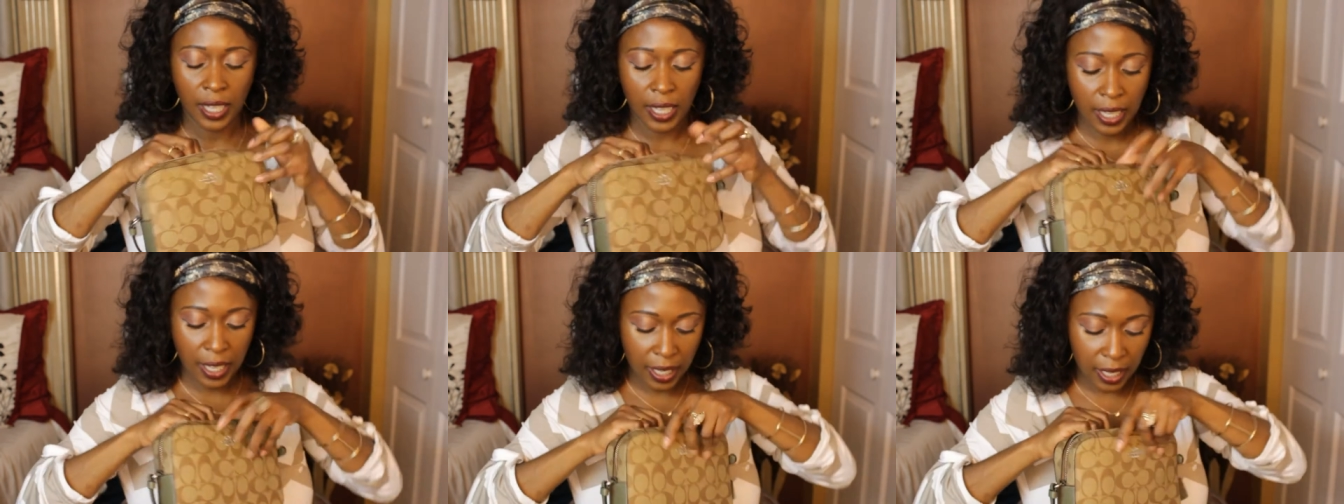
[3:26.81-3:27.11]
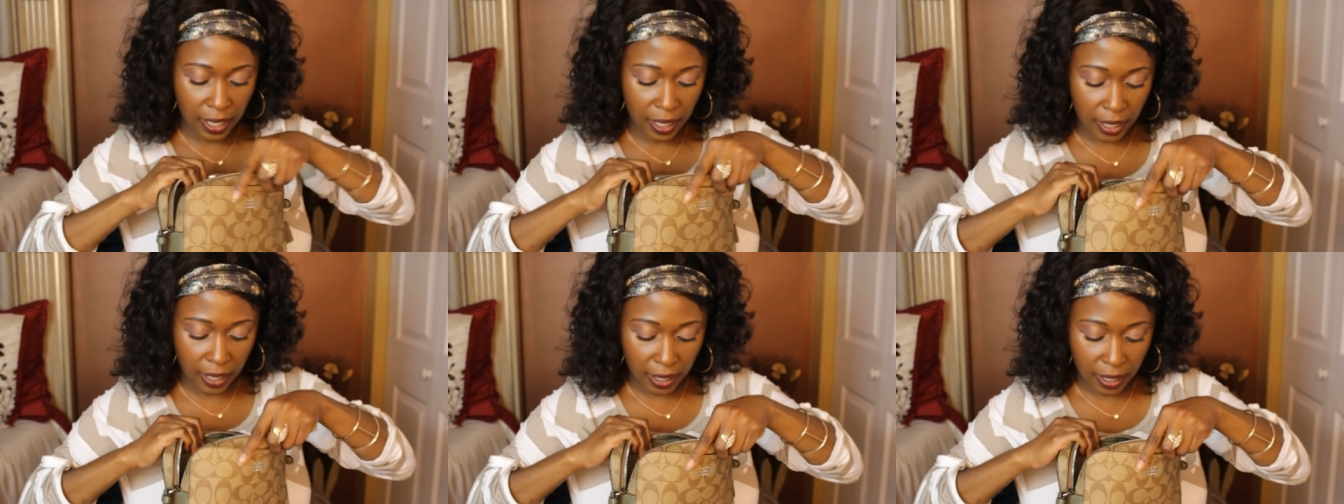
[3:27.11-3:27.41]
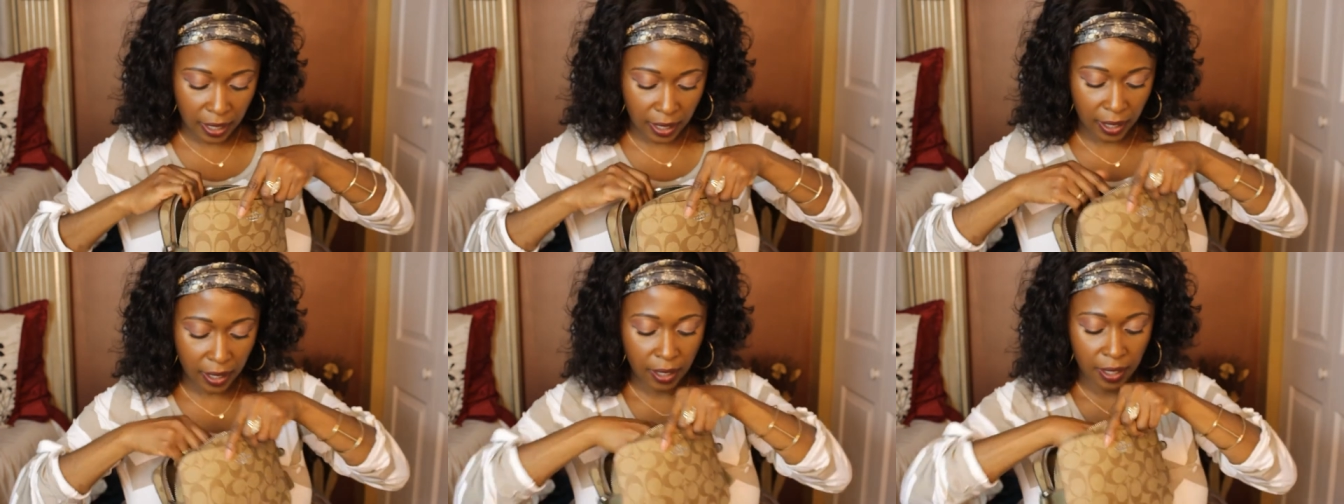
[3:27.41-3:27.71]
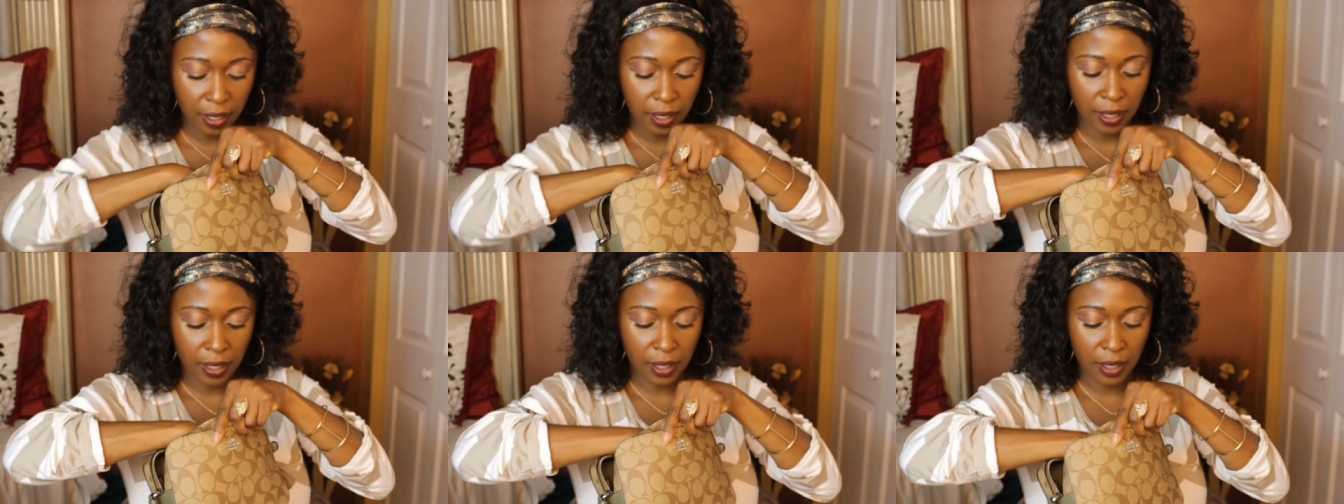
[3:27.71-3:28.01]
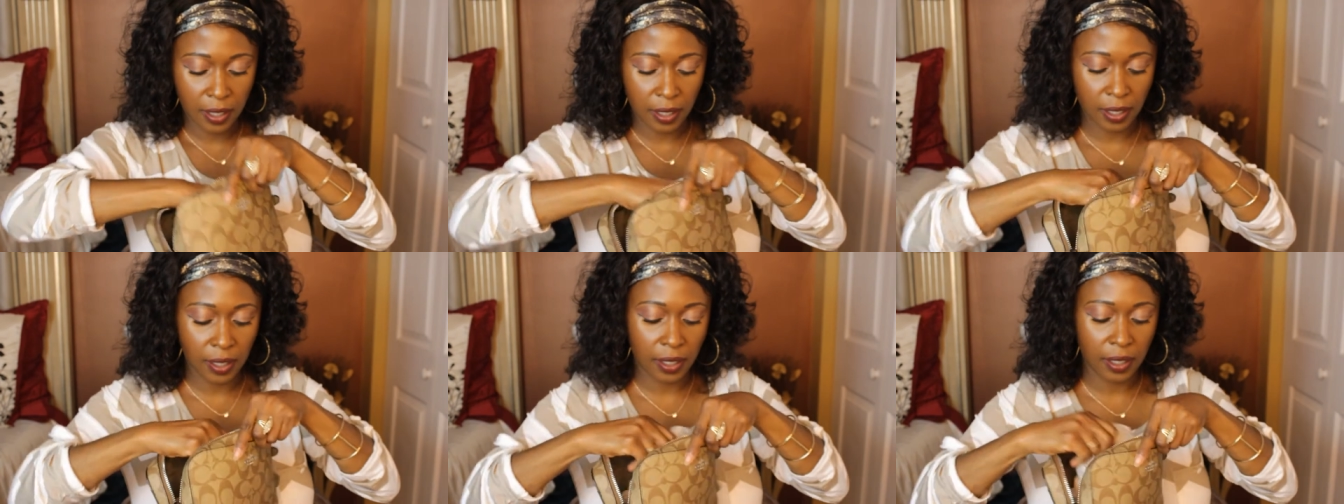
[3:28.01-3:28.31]
And
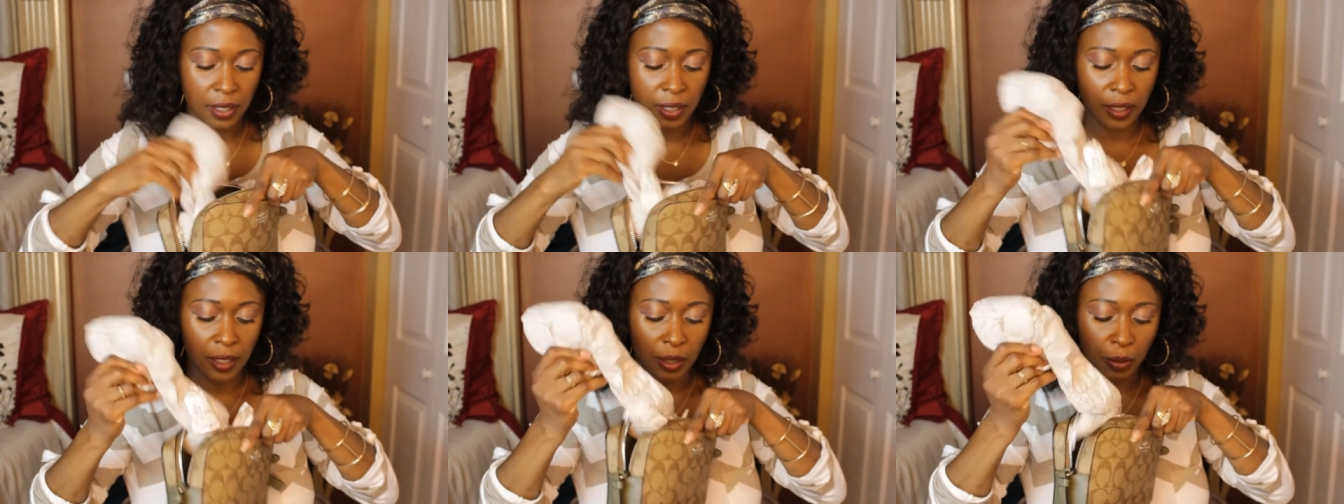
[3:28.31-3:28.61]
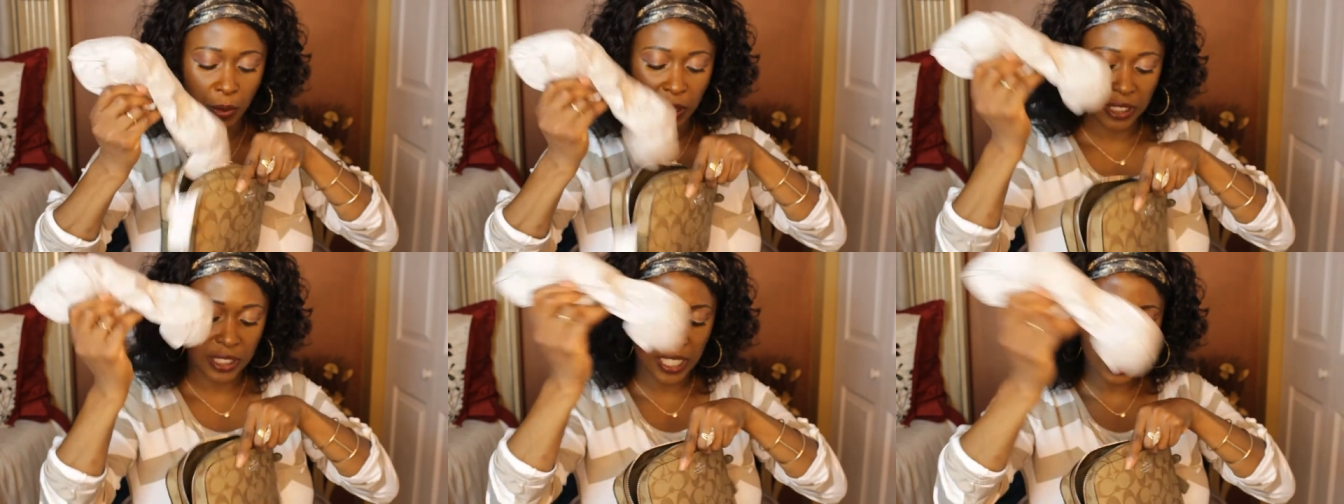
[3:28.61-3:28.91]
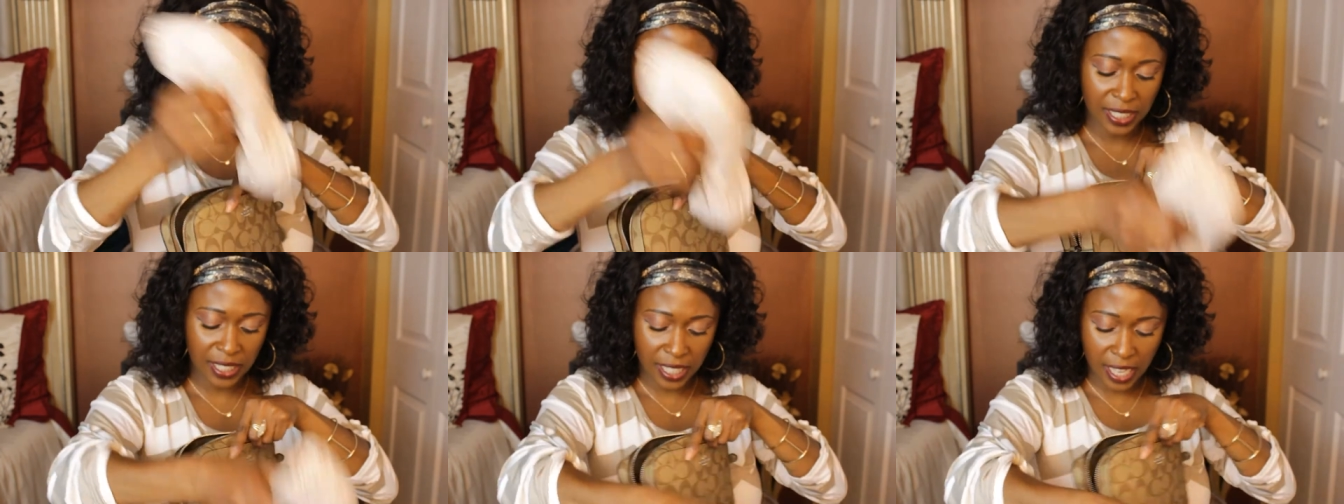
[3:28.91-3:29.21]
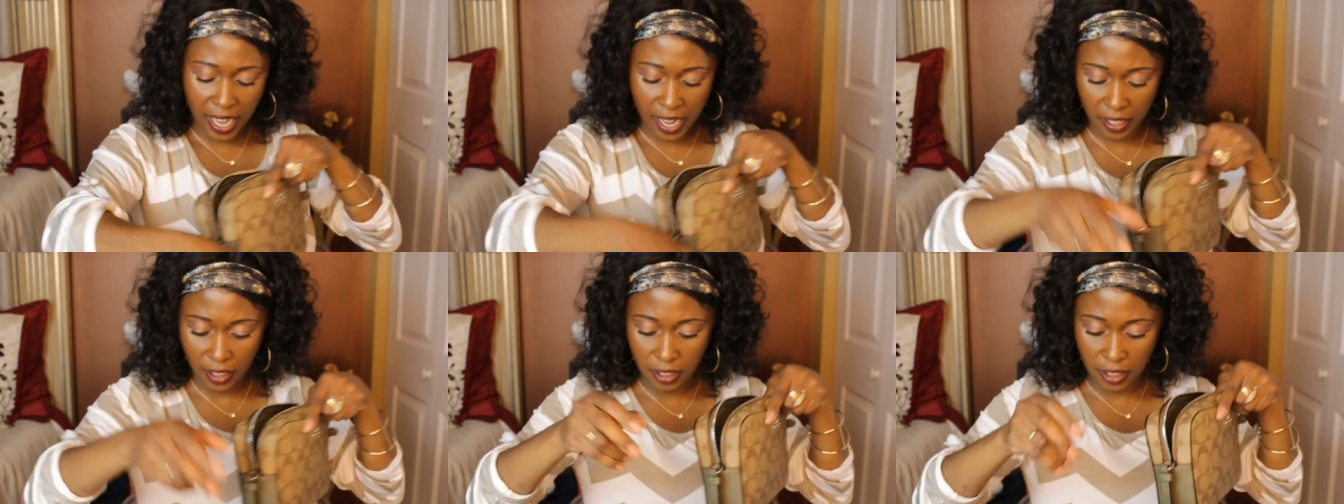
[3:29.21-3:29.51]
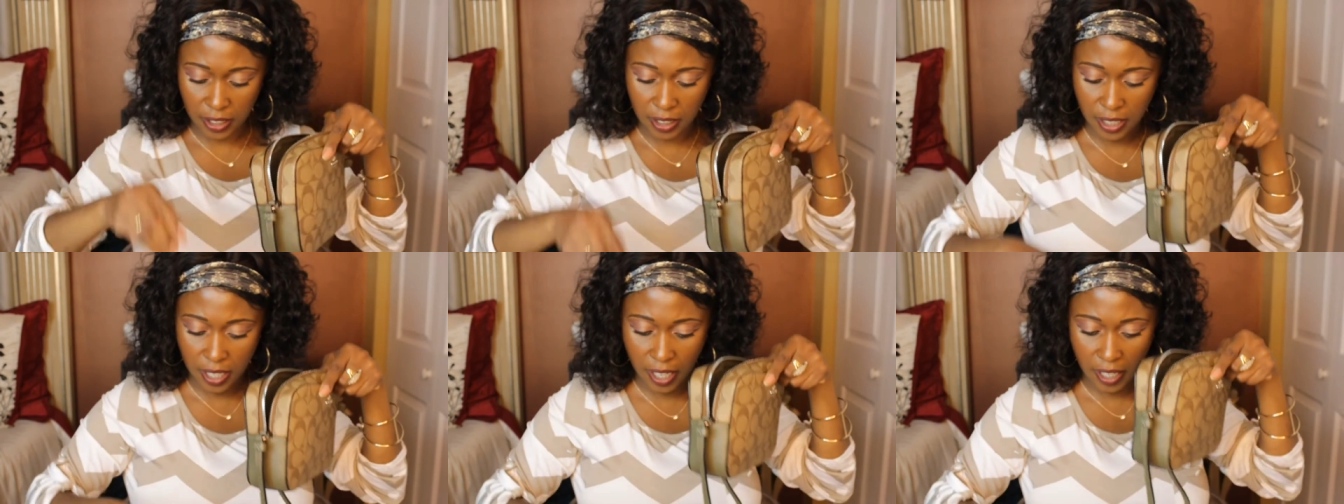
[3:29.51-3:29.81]
what the inside
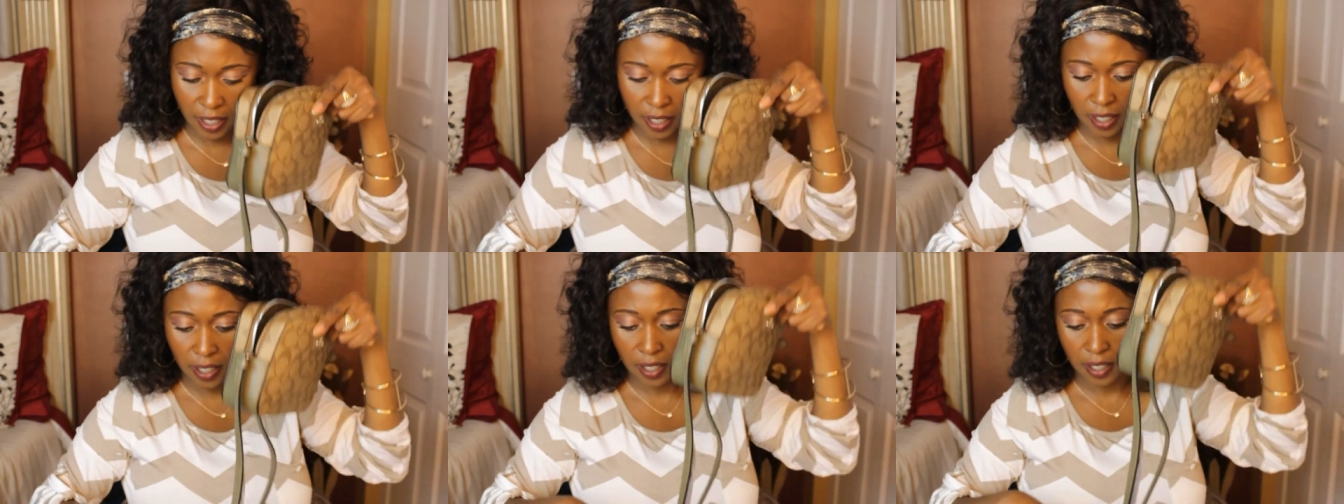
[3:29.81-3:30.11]
looks like.